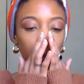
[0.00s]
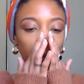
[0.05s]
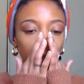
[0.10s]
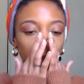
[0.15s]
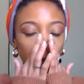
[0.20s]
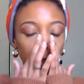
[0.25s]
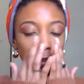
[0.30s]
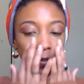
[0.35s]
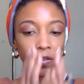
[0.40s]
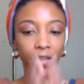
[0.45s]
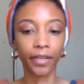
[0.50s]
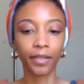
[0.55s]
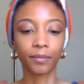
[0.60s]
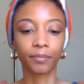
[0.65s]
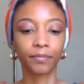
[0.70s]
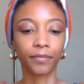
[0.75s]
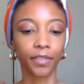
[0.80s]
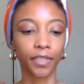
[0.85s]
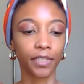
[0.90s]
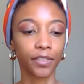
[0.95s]
So yeah,
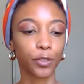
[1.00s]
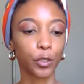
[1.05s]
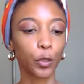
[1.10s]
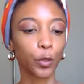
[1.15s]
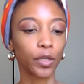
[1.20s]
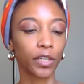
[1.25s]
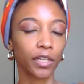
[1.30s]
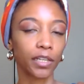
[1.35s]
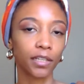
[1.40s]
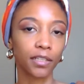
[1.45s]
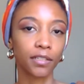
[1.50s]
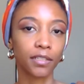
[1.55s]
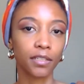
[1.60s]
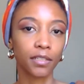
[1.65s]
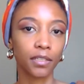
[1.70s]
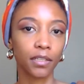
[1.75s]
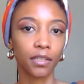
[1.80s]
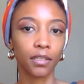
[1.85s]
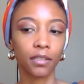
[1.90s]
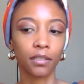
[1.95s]
let's go ahead and
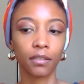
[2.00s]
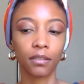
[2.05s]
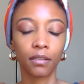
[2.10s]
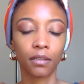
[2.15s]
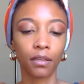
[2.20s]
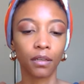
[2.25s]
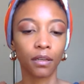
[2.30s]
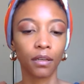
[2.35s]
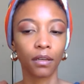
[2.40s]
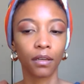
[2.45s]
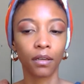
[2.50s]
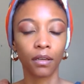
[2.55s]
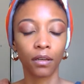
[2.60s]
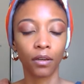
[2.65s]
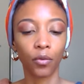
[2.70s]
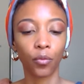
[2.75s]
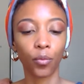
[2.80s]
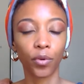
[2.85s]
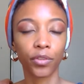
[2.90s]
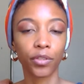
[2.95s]
see
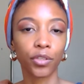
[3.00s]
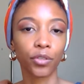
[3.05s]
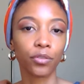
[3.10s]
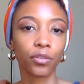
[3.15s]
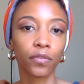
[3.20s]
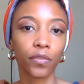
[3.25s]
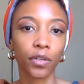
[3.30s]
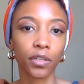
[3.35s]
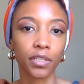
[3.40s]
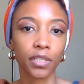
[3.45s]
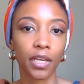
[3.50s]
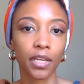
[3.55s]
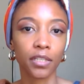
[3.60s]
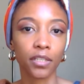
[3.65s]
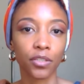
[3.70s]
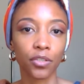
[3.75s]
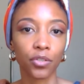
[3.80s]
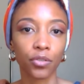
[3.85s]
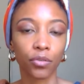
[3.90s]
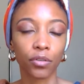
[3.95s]
what the universe has in
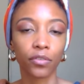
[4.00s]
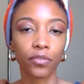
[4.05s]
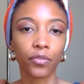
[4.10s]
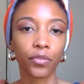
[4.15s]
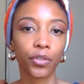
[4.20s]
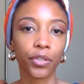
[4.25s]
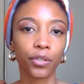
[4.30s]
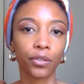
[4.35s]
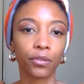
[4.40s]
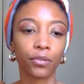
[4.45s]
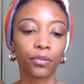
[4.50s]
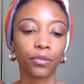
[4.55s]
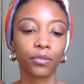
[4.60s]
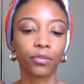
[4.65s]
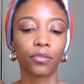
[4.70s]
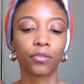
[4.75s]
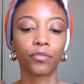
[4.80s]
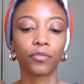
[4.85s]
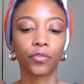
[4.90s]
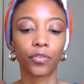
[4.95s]
store for you
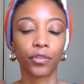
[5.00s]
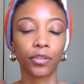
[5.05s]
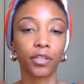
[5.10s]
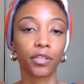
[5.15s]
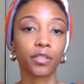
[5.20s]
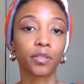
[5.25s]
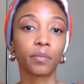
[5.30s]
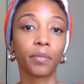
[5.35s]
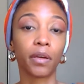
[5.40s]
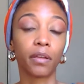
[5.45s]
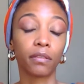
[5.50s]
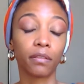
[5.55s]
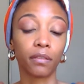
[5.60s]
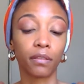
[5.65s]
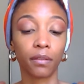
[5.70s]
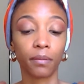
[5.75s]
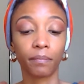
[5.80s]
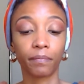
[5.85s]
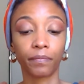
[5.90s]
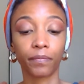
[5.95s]
for this month,
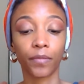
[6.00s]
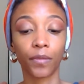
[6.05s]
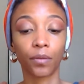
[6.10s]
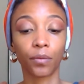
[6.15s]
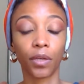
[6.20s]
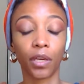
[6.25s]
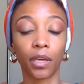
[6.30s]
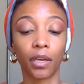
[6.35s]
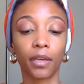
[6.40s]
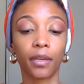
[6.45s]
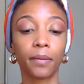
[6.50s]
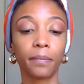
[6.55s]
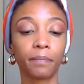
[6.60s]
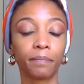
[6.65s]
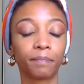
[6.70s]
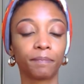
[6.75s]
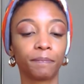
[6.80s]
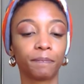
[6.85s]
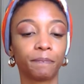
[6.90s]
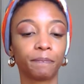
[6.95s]
okay?
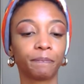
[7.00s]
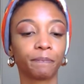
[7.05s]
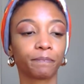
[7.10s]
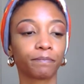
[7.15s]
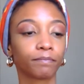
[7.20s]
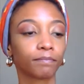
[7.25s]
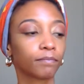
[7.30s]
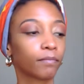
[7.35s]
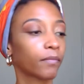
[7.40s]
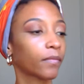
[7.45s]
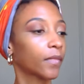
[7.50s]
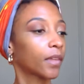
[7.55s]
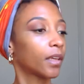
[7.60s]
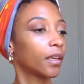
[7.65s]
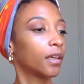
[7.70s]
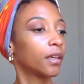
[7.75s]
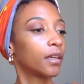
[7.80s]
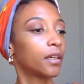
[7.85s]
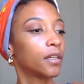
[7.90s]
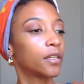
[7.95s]

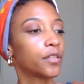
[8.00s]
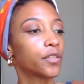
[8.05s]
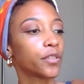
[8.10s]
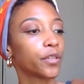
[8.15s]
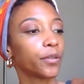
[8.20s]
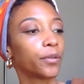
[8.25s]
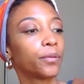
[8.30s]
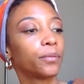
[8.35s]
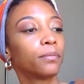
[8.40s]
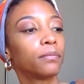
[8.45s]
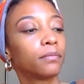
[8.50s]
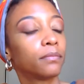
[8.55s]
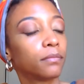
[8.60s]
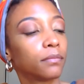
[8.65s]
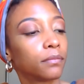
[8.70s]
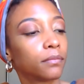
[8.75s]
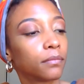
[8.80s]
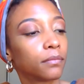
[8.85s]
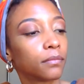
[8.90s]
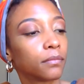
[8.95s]
So
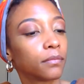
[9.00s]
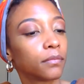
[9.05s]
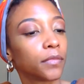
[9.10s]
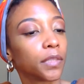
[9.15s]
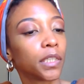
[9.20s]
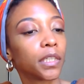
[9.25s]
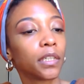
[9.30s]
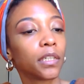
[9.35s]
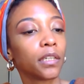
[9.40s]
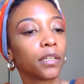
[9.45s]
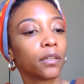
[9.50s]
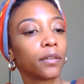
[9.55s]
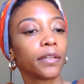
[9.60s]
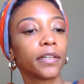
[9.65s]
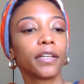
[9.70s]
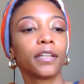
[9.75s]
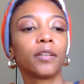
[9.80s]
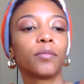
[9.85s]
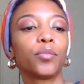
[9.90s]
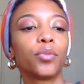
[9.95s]
we're going to go
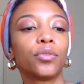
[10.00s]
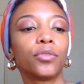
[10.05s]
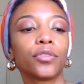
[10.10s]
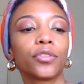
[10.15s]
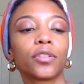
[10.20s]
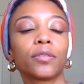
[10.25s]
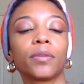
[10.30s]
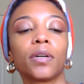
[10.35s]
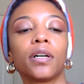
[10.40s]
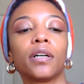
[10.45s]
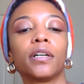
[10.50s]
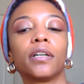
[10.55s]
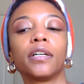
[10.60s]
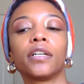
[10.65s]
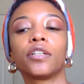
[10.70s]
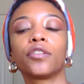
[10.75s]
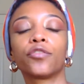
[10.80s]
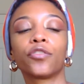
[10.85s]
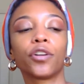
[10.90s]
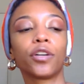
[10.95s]
ahead and pull some cards
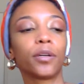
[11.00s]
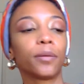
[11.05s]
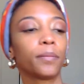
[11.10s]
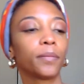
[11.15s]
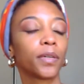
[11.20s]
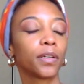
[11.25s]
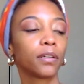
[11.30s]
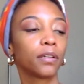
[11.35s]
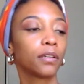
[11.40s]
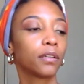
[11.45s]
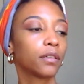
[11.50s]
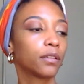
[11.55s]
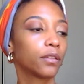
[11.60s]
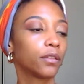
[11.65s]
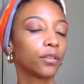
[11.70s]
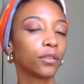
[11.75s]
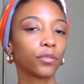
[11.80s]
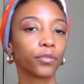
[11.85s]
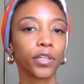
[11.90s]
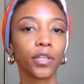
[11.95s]
from
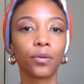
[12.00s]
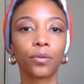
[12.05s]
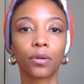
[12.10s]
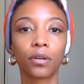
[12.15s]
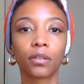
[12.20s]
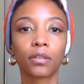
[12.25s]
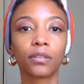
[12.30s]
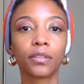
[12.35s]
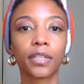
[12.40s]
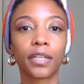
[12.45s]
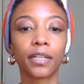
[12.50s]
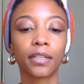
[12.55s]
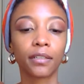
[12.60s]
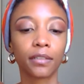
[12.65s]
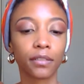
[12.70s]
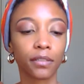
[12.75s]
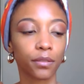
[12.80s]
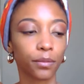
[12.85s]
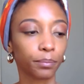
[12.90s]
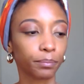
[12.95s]
3 oracle
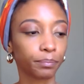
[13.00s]
decks,